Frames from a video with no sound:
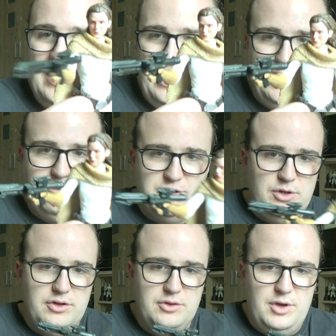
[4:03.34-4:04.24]
and there is
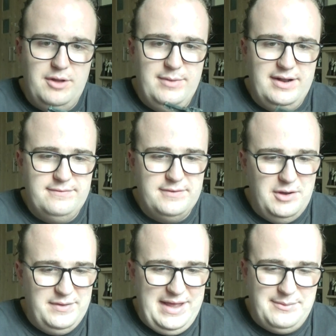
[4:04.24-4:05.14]
one other one, but I've
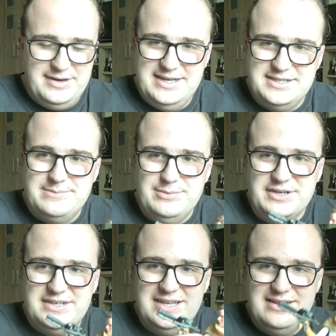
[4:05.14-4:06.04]
forgotten what that one is.
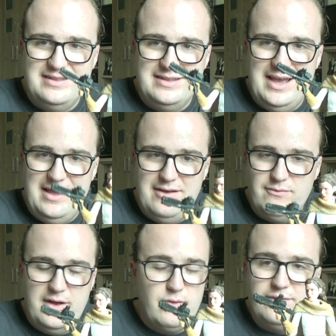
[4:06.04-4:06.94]
But
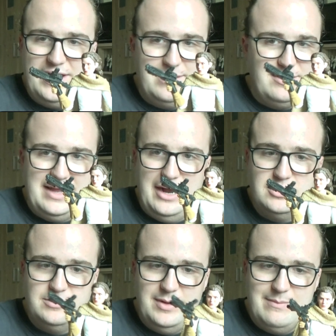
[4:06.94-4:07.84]
they're all available now
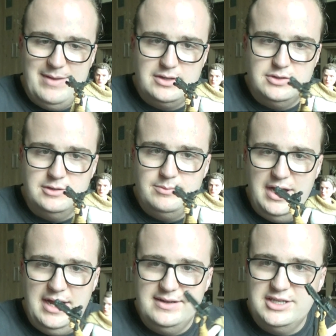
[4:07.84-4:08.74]
to be picked up,
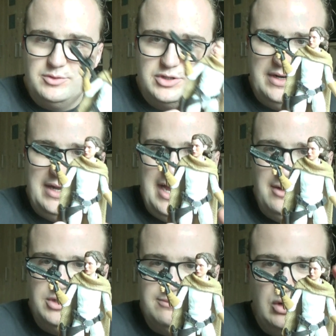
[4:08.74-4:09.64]
and this was the one I
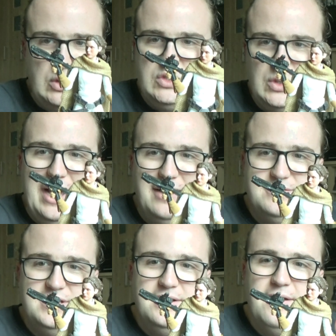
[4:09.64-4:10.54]
was most sought
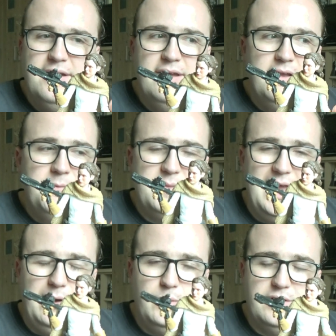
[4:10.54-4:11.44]
after
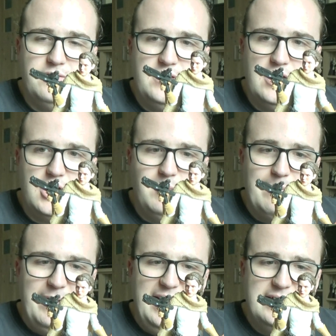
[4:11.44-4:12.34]
out of the
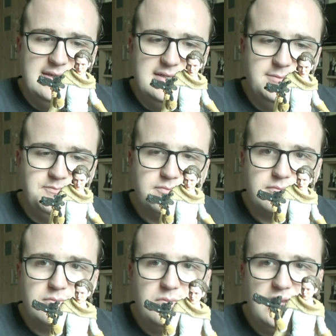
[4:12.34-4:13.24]
comic packs,
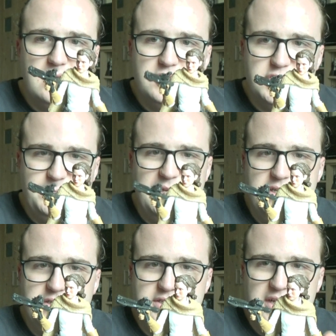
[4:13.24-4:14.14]
just
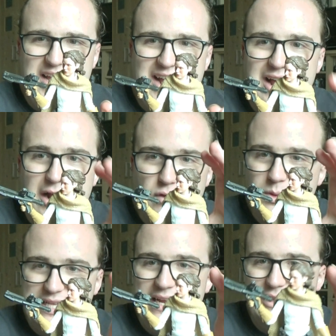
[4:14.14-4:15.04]
because I've
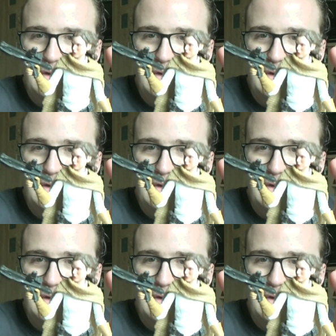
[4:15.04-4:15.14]
always liked the